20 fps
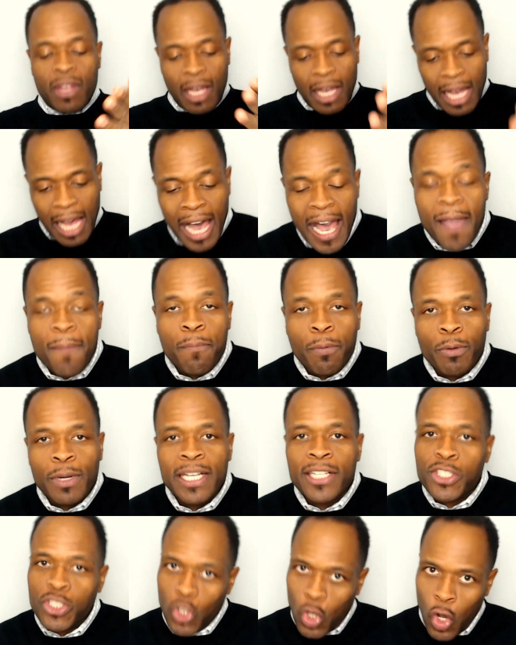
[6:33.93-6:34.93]
the high
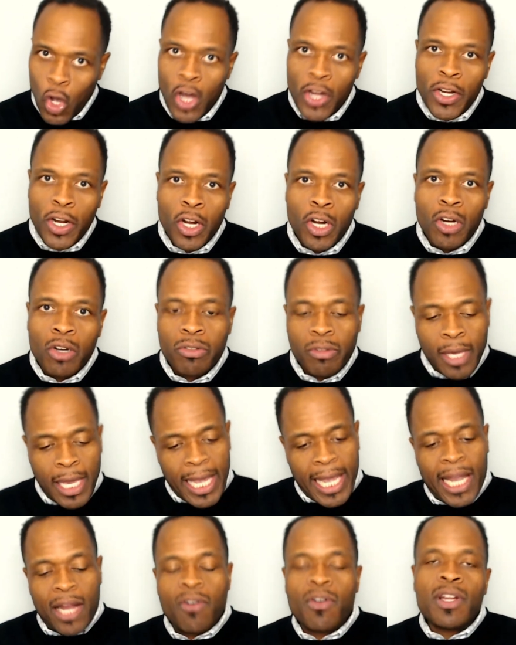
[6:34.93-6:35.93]
priest on earth,
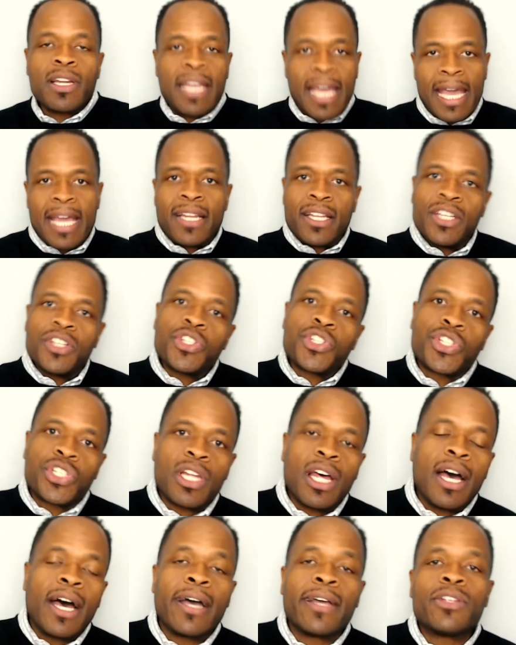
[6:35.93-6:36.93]
Aaron and his
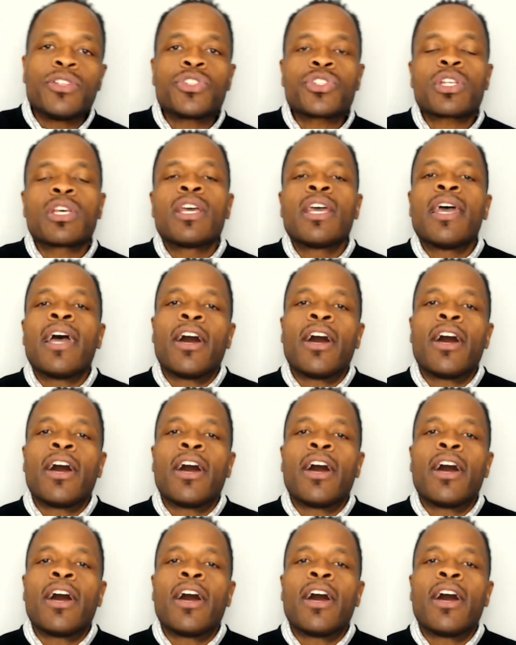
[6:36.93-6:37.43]
sons,